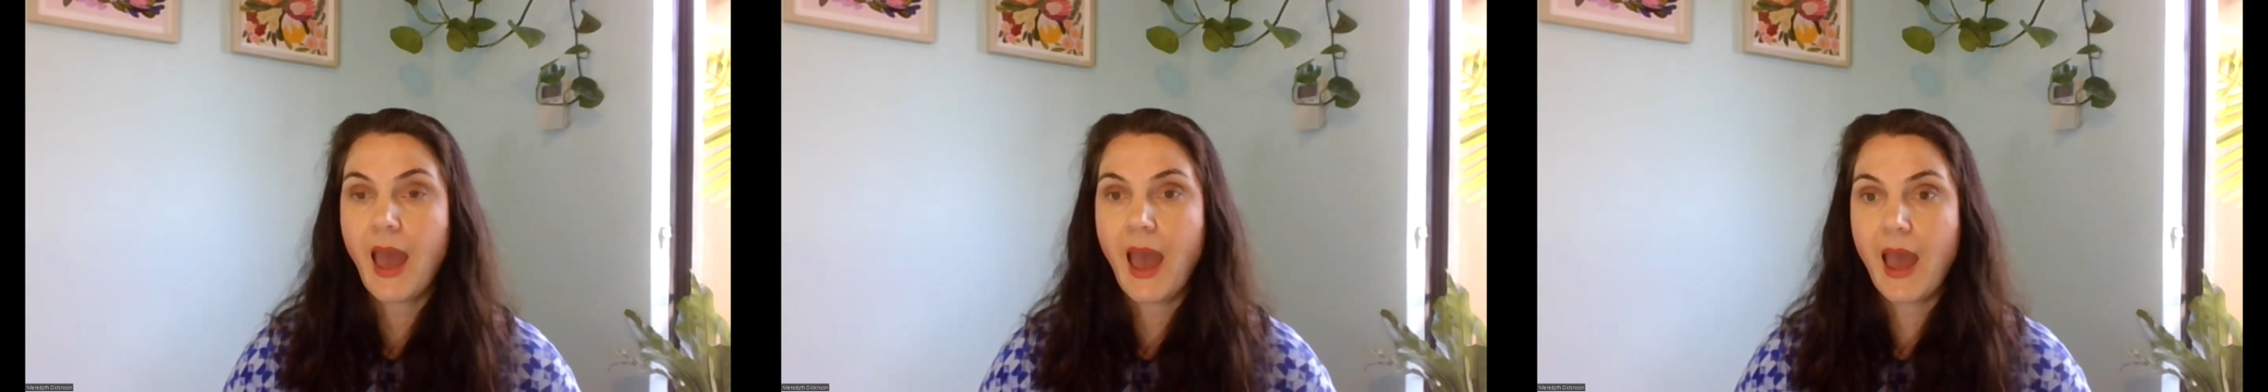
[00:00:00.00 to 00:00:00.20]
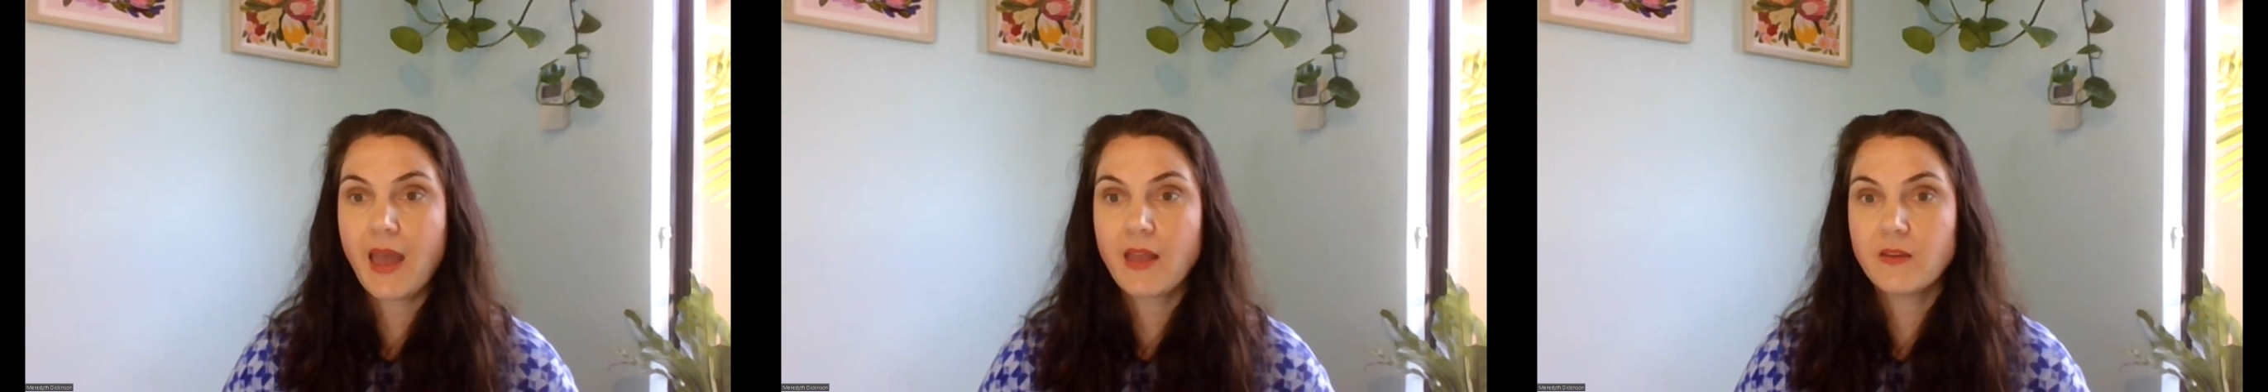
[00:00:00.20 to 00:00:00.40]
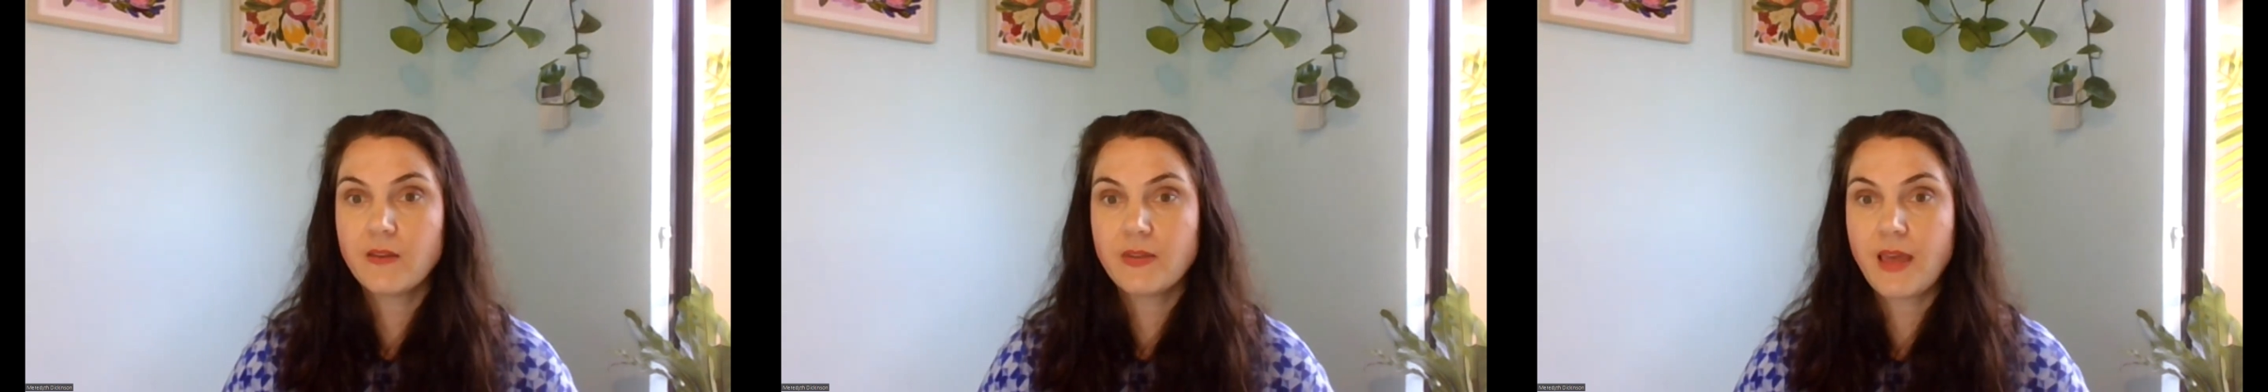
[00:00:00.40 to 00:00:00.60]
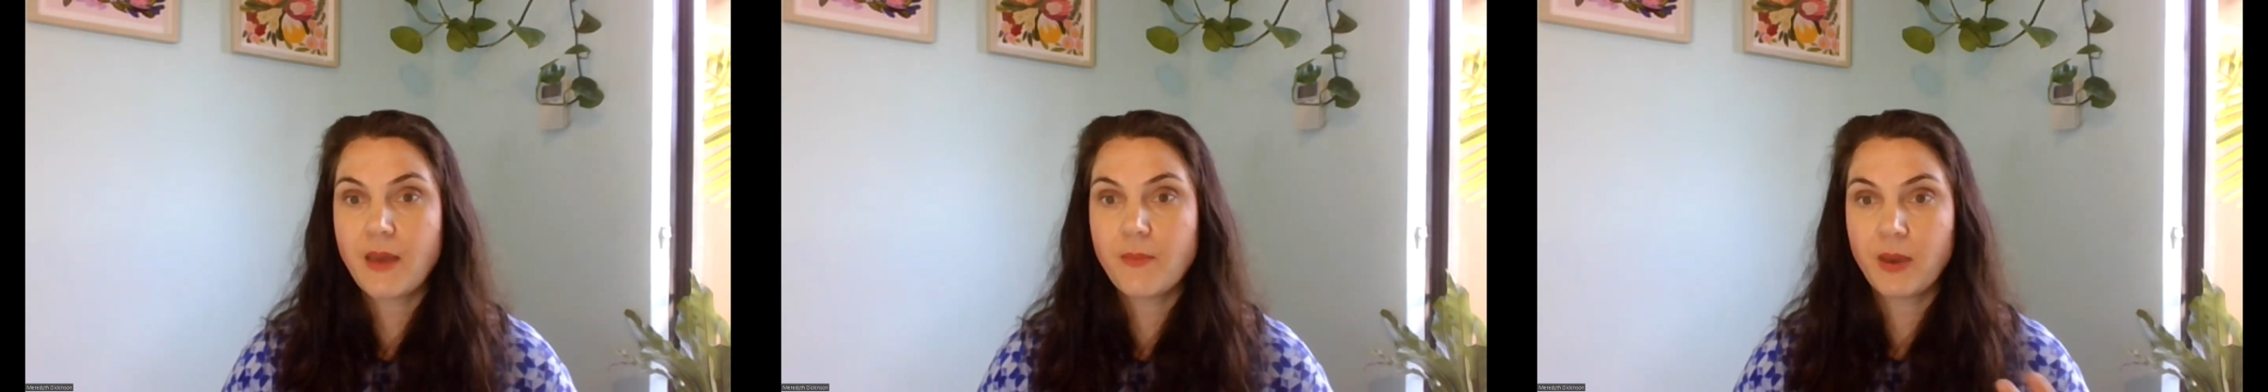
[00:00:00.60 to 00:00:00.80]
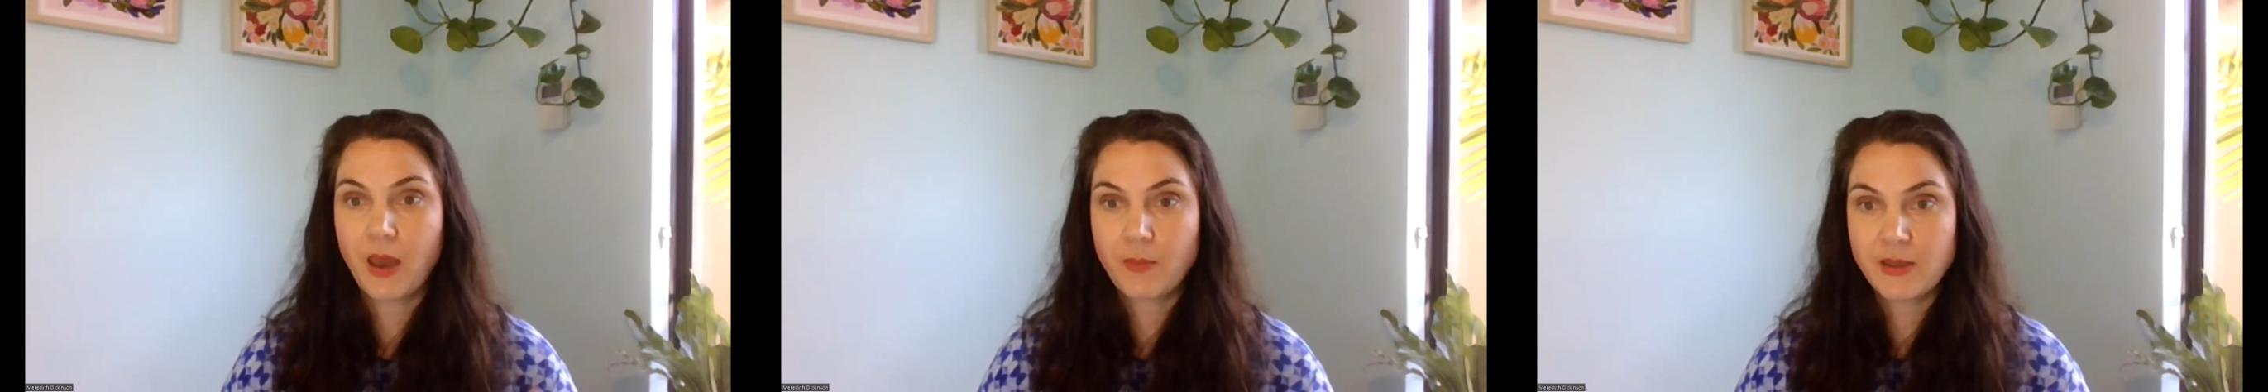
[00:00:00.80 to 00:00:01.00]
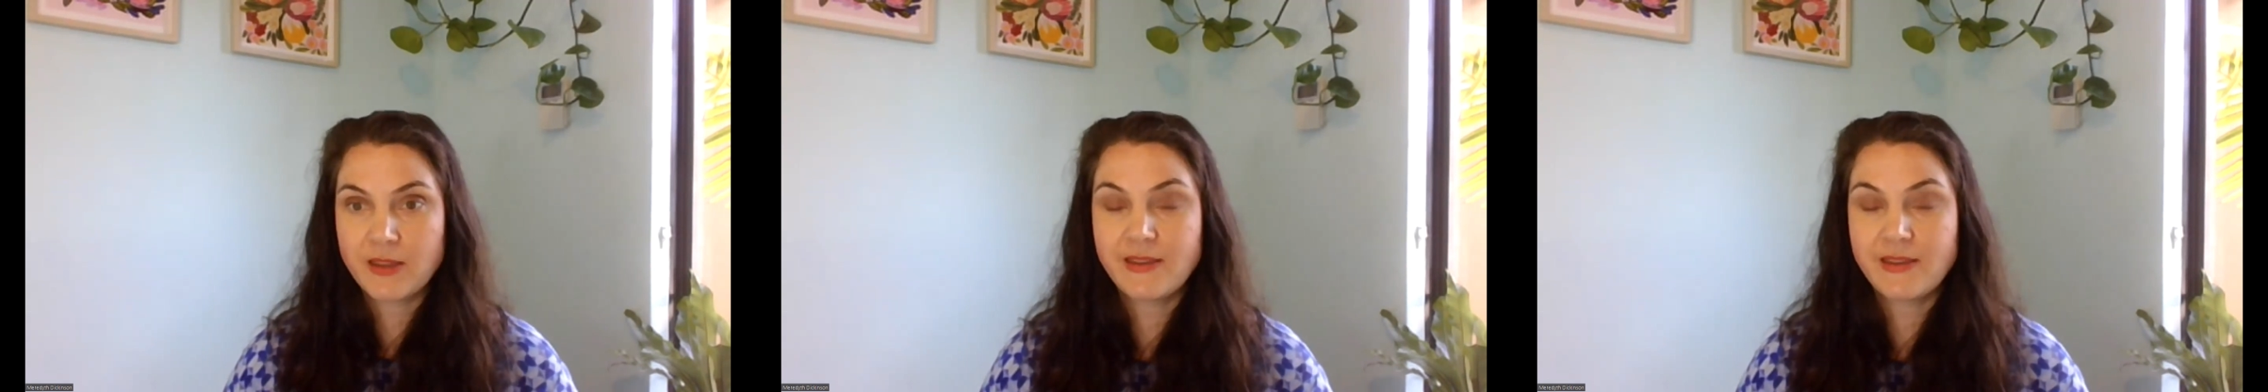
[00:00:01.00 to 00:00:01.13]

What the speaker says: And they become